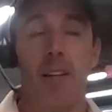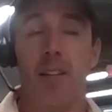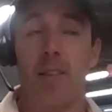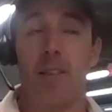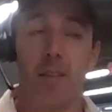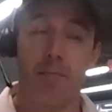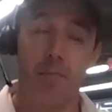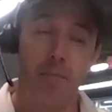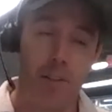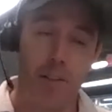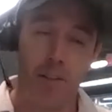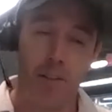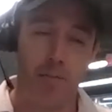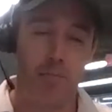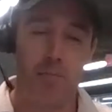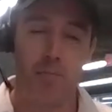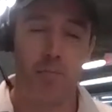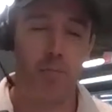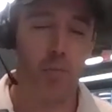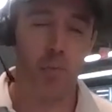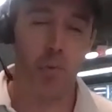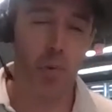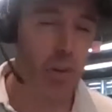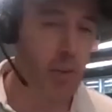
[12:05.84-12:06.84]
He's a
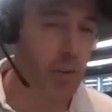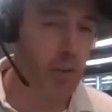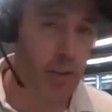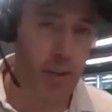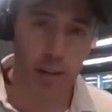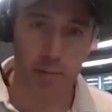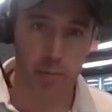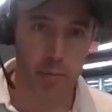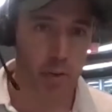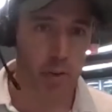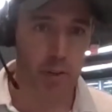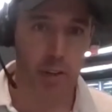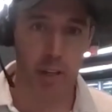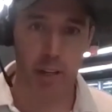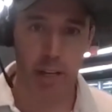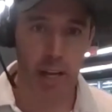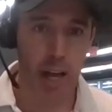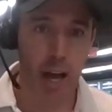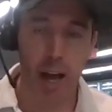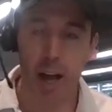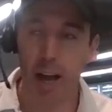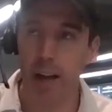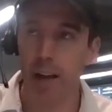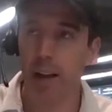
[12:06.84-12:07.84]

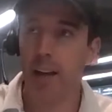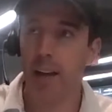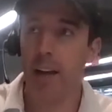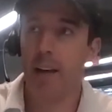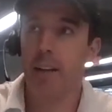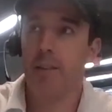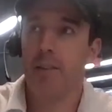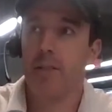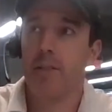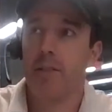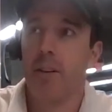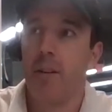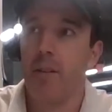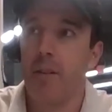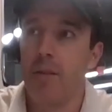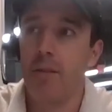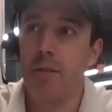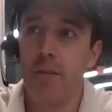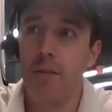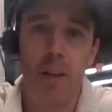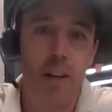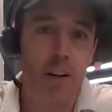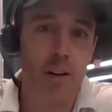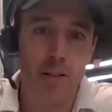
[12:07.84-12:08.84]
brilliant guy, and
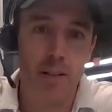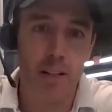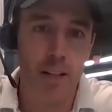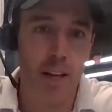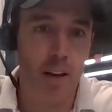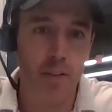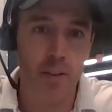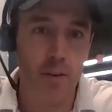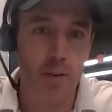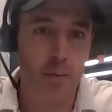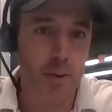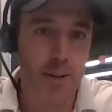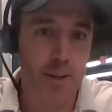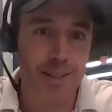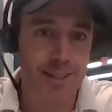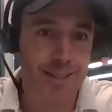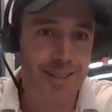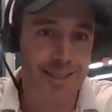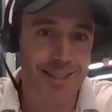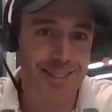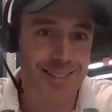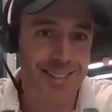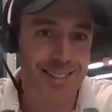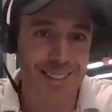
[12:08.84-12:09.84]
so together we
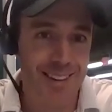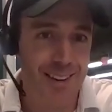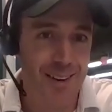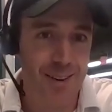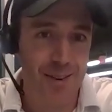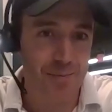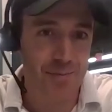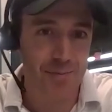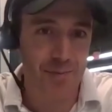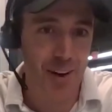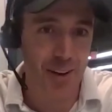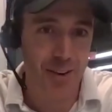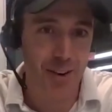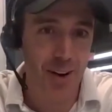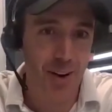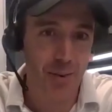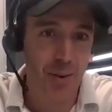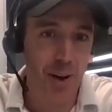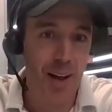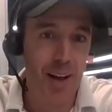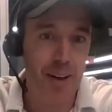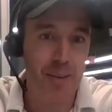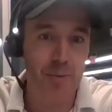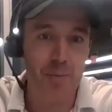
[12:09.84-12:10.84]
just found
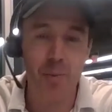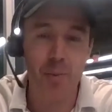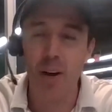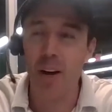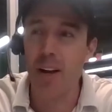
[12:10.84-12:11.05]
our way.